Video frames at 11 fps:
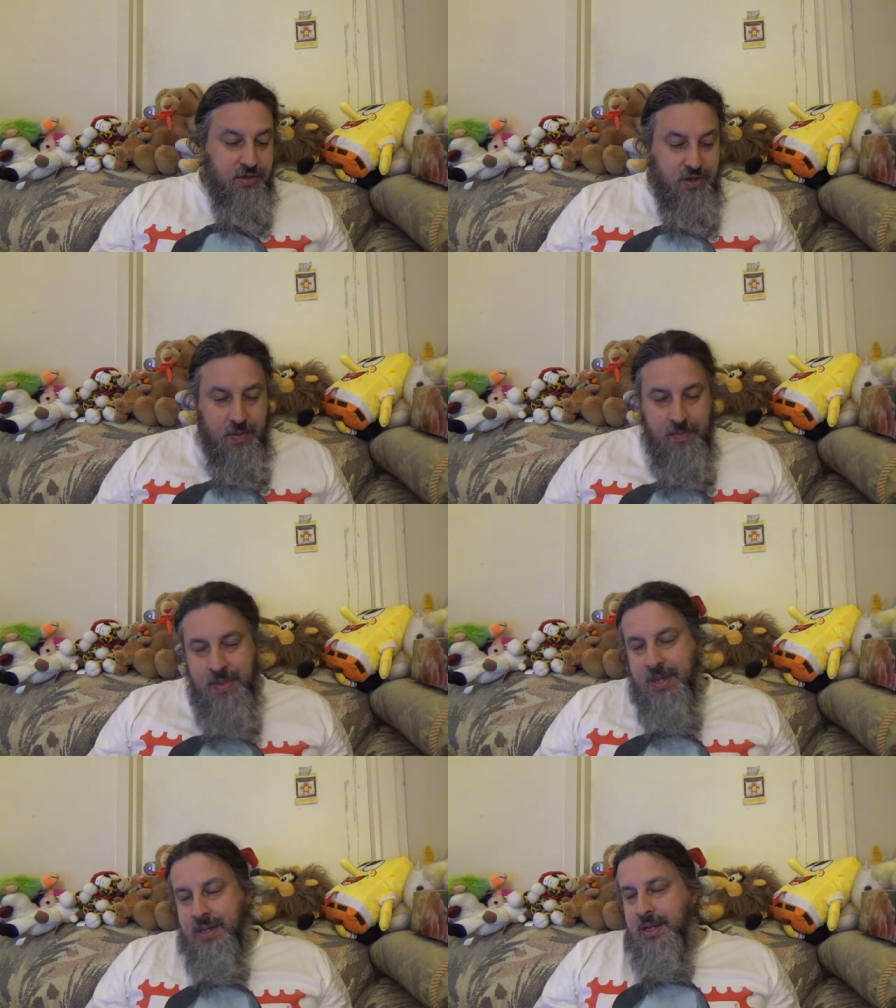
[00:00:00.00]
So
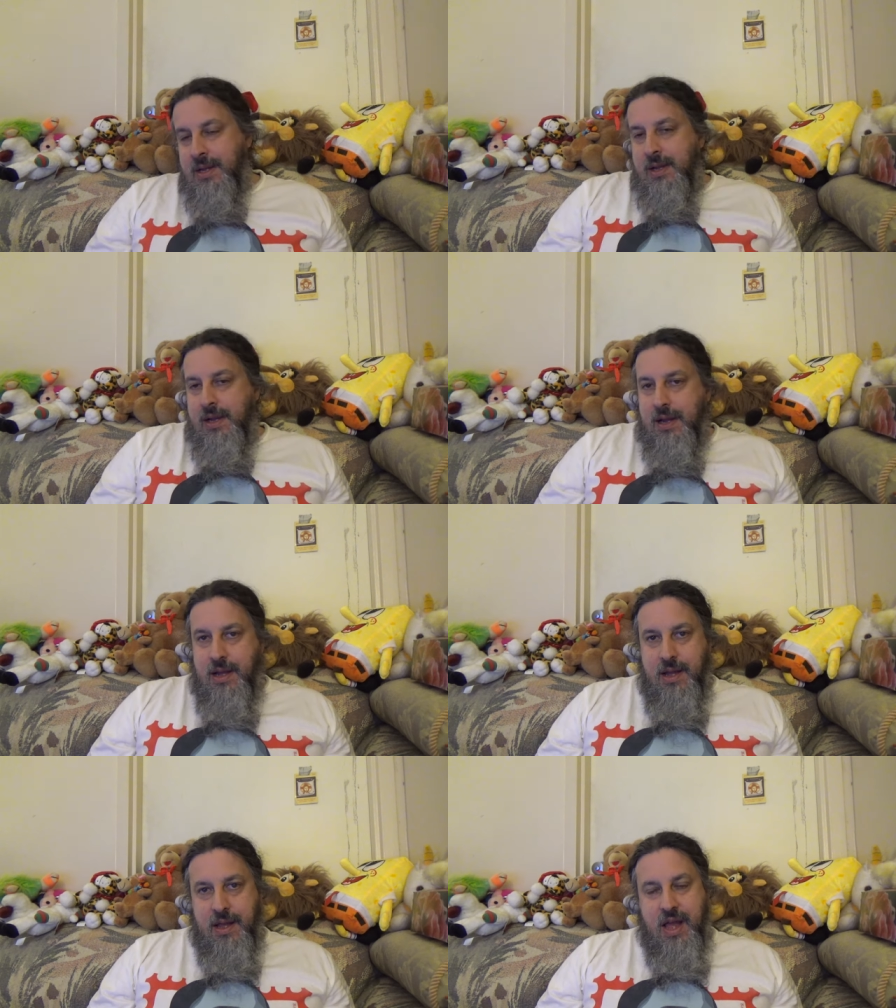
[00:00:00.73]

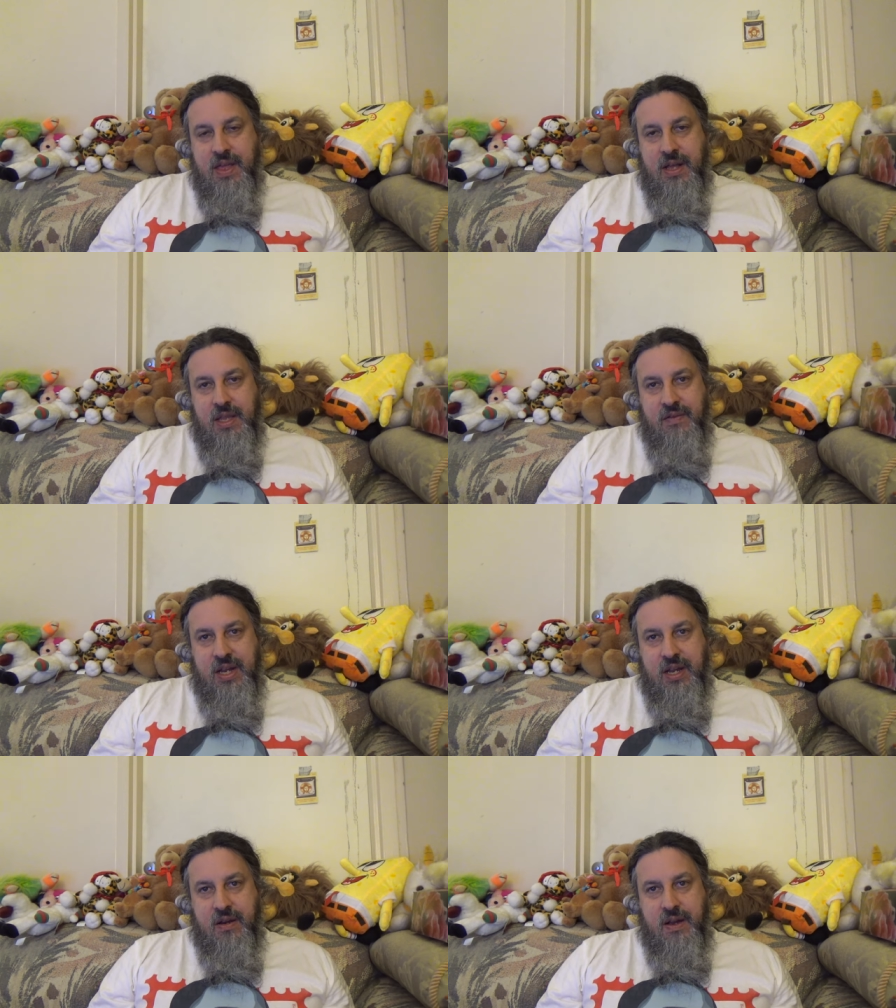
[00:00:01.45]
I think I'll leave
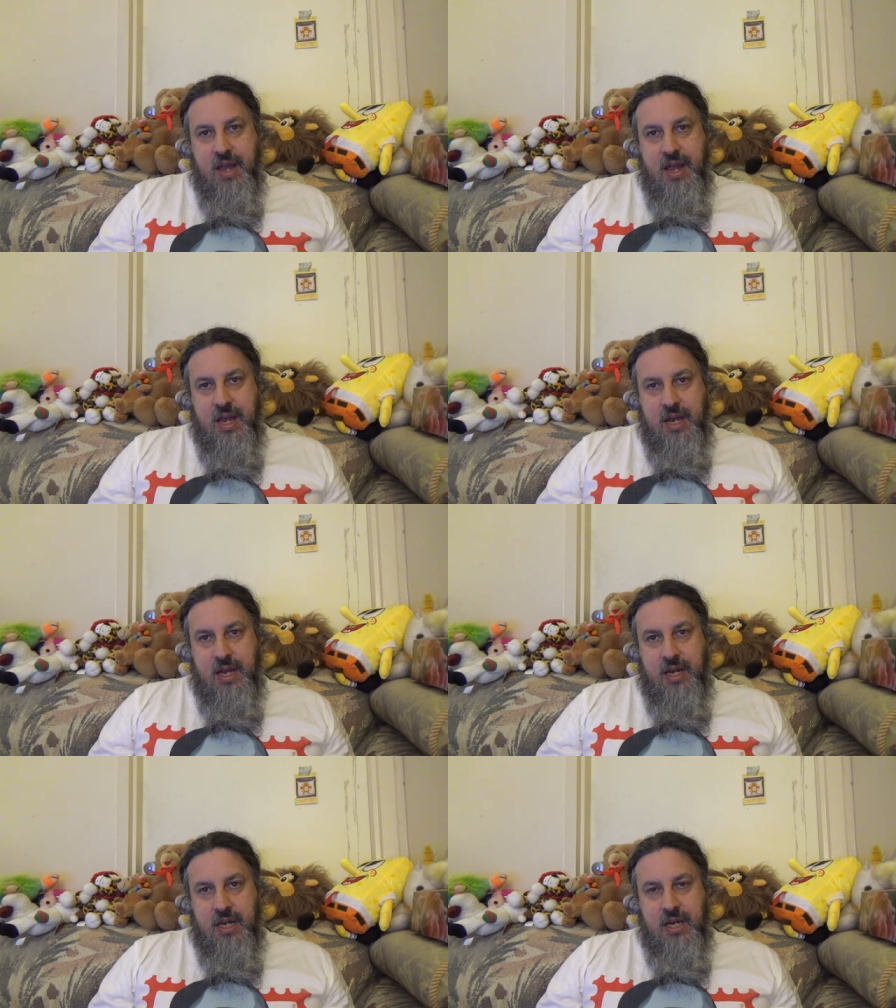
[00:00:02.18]
it here,
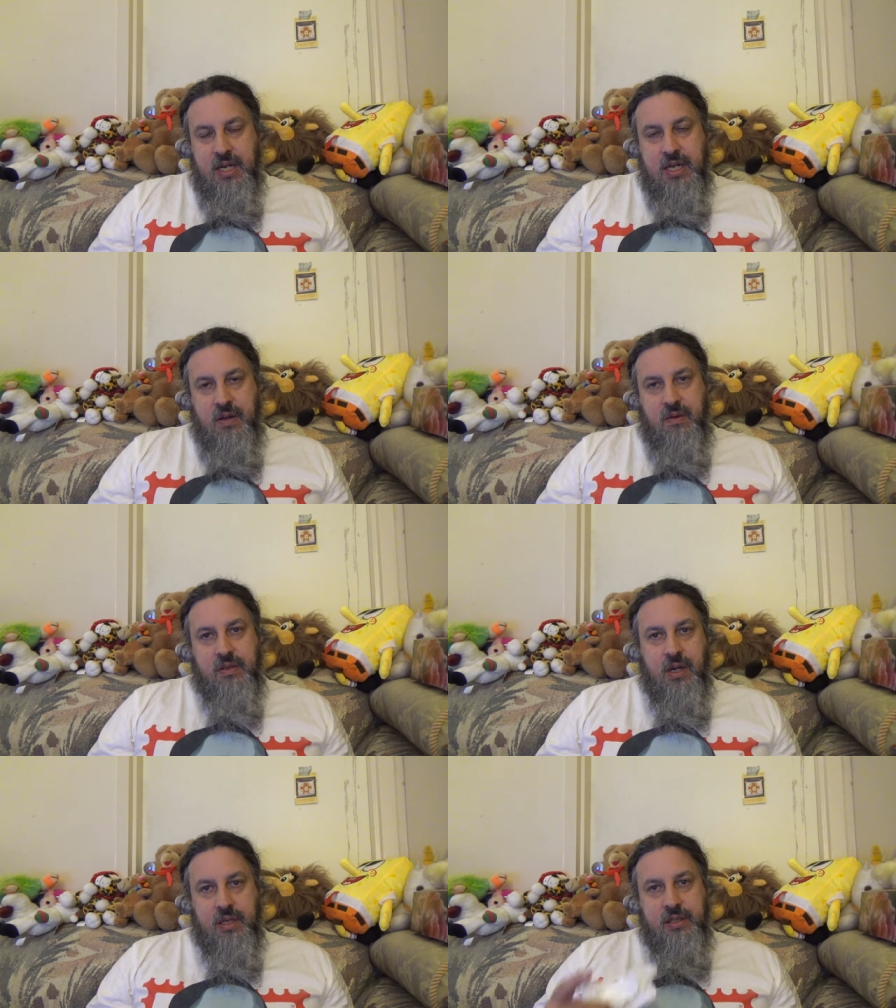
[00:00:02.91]
and I will
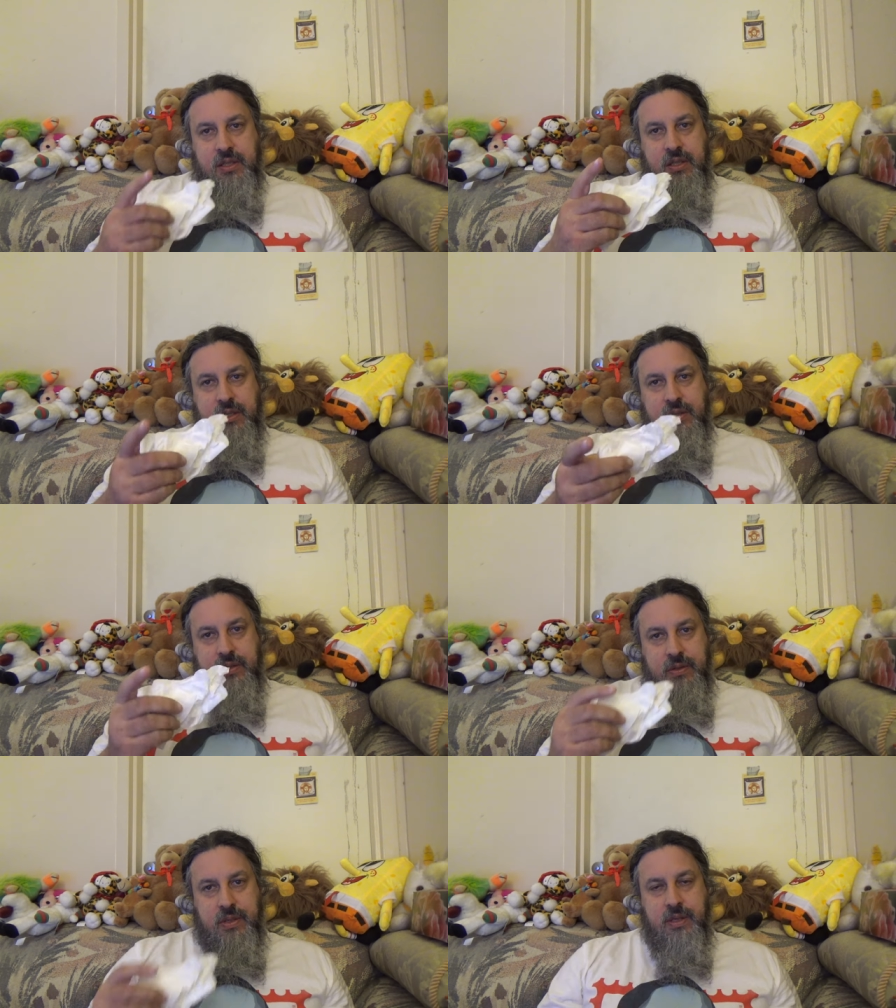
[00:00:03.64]
talk to
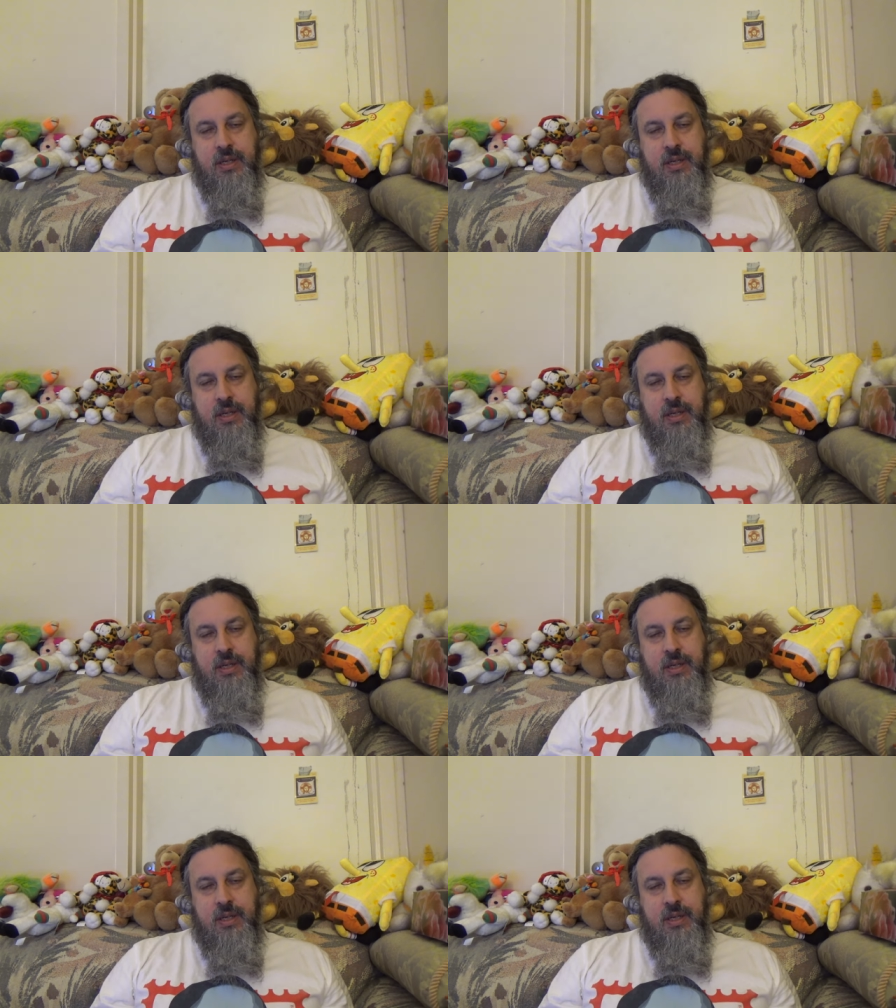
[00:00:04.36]
you